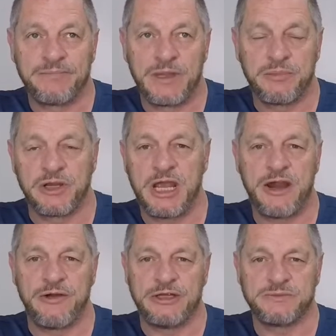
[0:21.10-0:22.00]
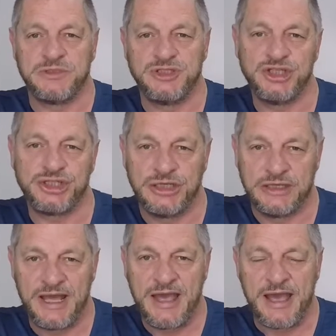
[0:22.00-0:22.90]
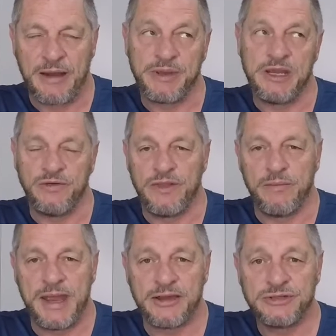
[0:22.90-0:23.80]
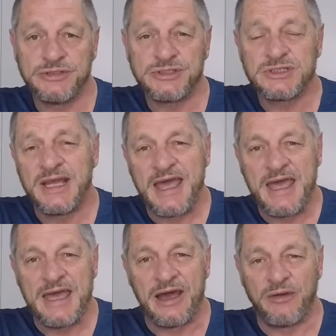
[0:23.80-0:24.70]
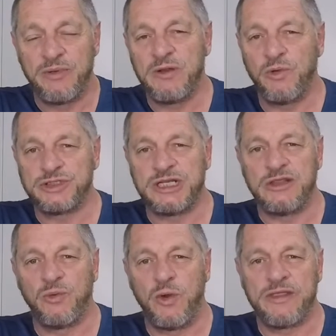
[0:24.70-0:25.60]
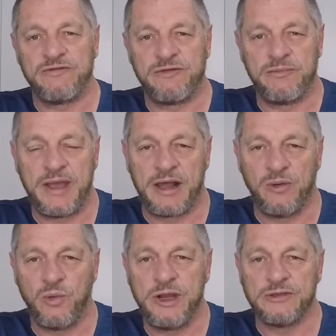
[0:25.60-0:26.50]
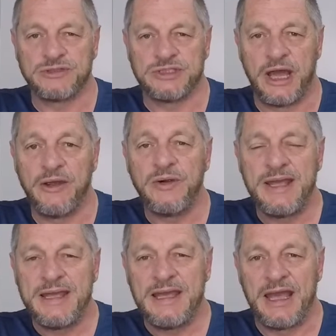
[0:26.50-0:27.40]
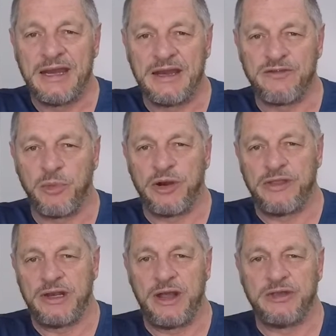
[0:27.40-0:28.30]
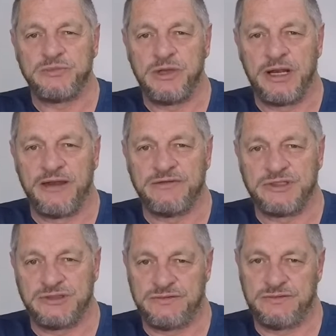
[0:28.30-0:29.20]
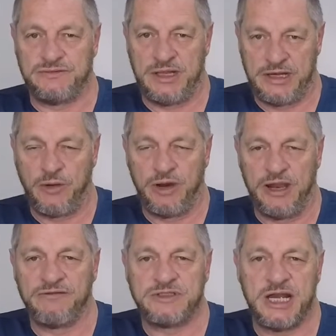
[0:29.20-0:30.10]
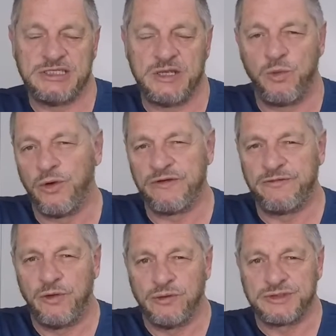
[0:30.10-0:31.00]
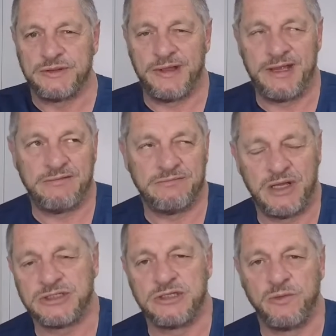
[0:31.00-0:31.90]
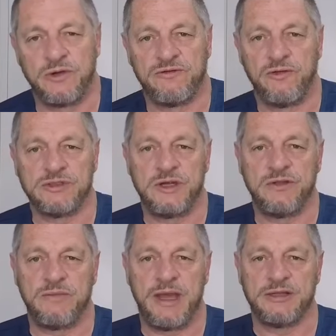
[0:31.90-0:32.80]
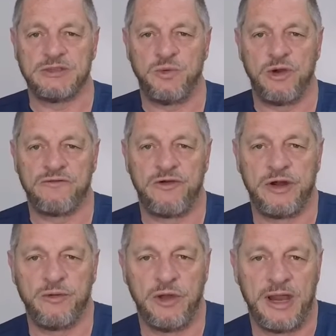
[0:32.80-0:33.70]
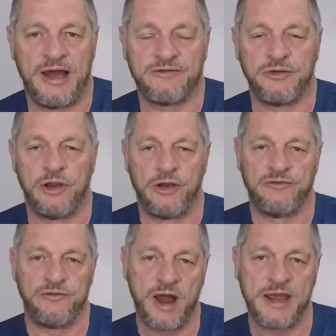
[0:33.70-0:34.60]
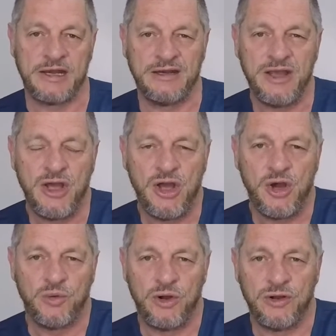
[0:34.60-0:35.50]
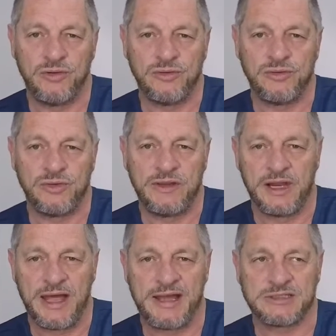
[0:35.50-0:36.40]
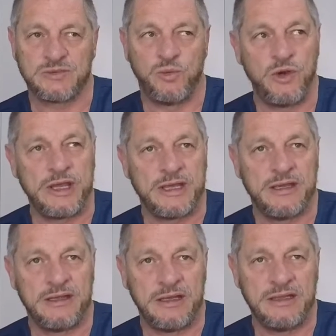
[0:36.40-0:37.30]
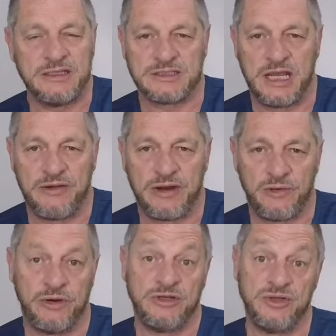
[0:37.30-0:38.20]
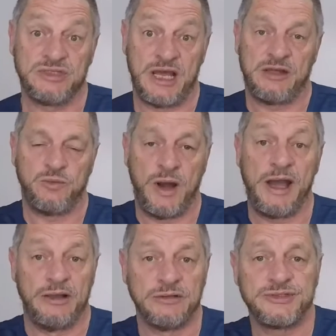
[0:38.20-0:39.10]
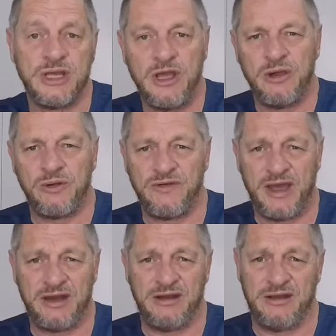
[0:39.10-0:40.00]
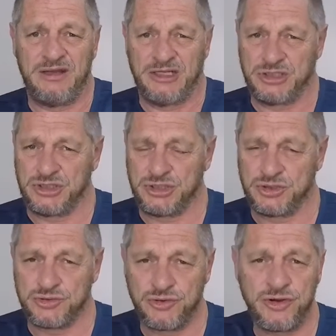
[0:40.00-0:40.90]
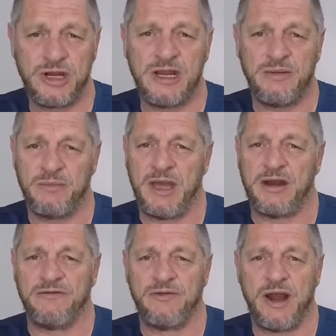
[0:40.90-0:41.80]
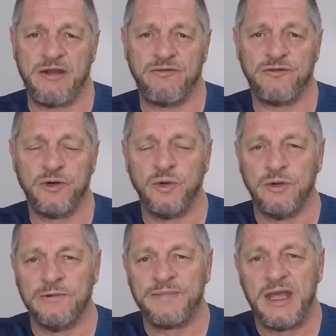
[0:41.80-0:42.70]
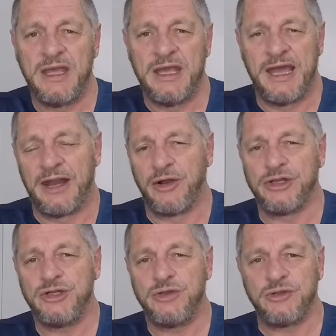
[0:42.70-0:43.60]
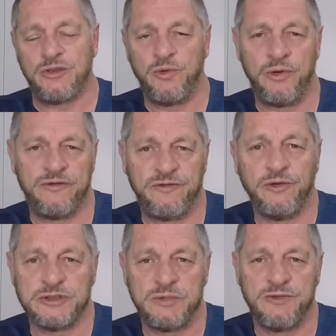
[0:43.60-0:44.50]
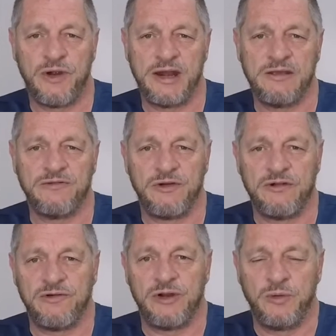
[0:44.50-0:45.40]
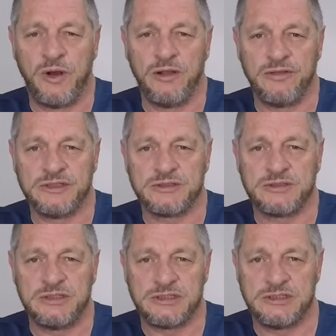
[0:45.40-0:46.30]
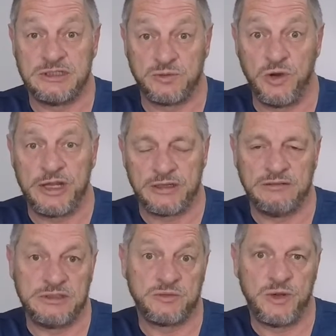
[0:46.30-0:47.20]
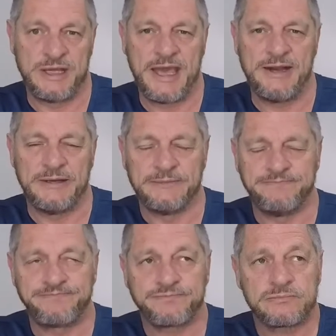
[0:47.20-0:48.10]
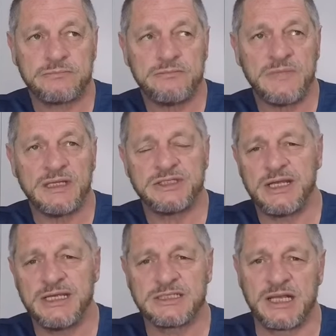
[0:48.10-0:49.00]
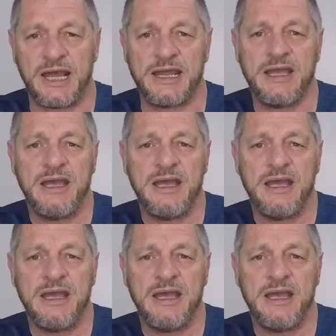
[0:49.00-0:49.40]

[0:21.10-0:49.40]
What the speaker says: precarious position up here in the mountains. I'd been watching the weather for about a week or so, and everybody that knows me loves they know I love chasing waterfalls, and most of the waterfalls here in the mountains work very well after a lot of rain. Well, in the last week in this area, or in New South Wales, we've had an extreme amount of rainfall, and I knew that the waterfalls would be running very, very well this week and this weekend. So yesterday